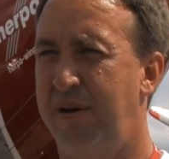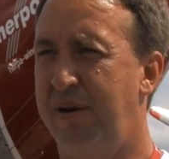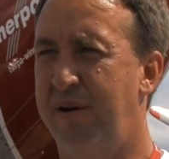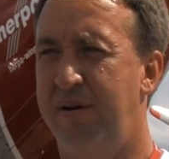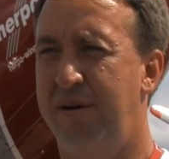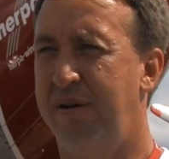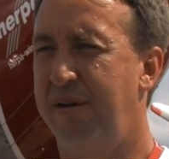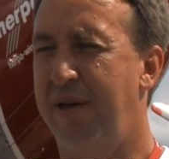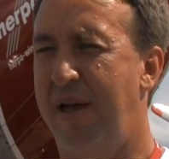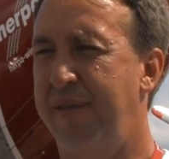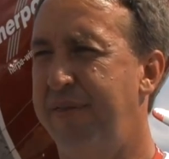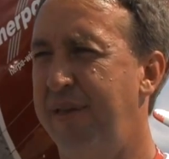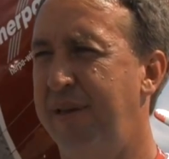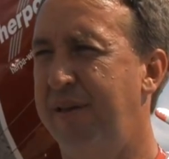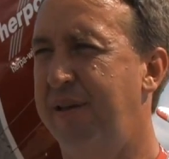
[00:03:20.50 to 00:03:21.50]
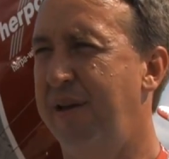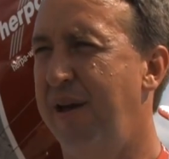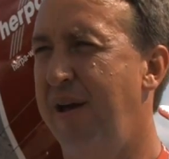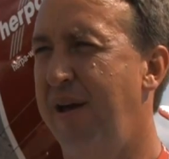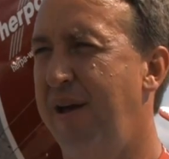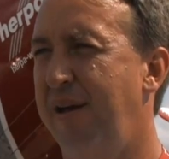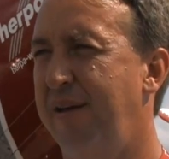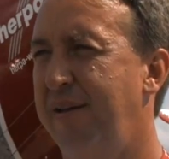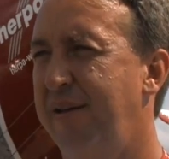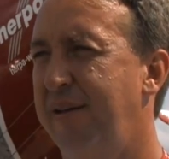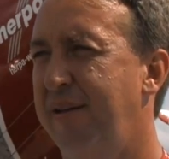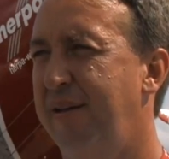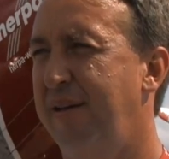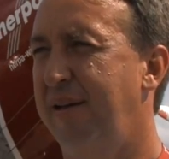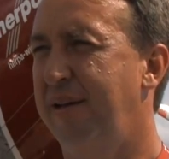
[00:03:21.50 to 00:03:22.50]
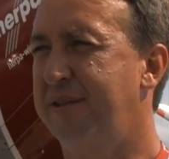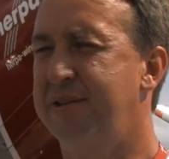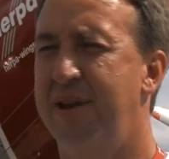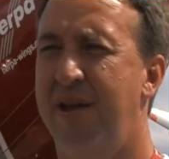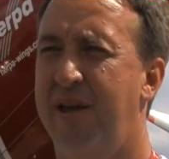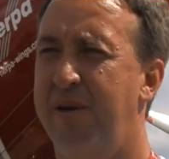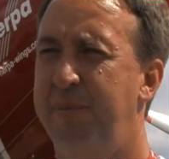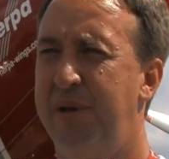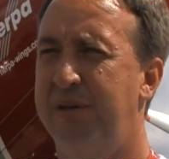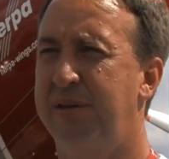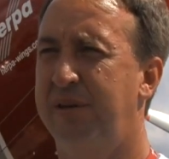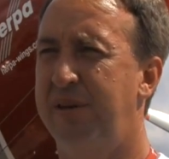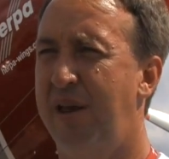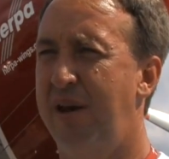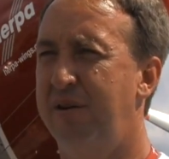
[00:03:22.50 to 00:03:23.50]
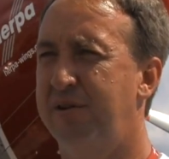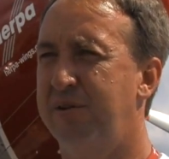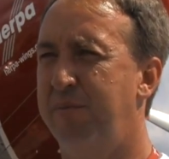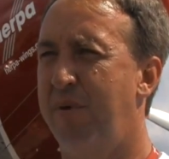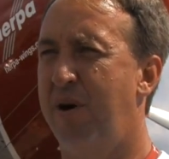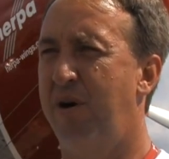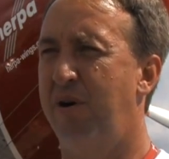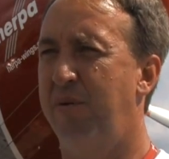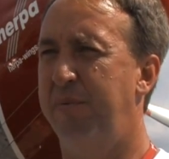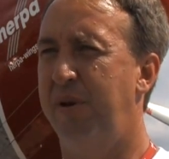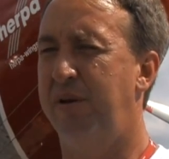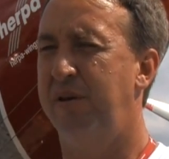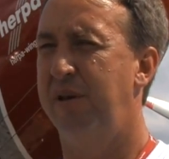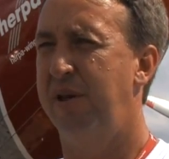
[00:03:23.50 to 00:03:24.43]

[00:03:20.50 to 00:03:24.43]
era. I think uh, it's not going to be today or tomorrow, but